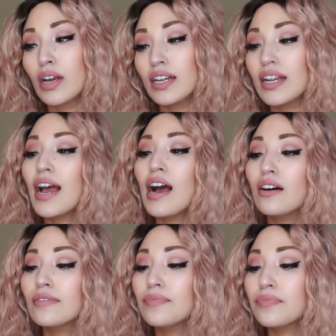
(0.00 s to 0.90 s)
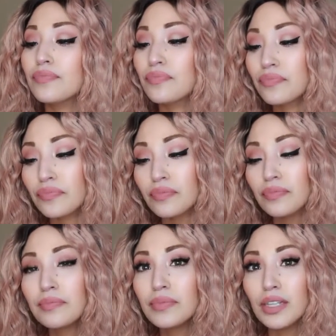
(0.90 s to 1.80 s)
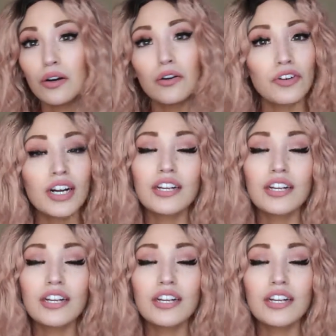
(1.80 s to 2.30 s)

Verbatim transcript: right now over a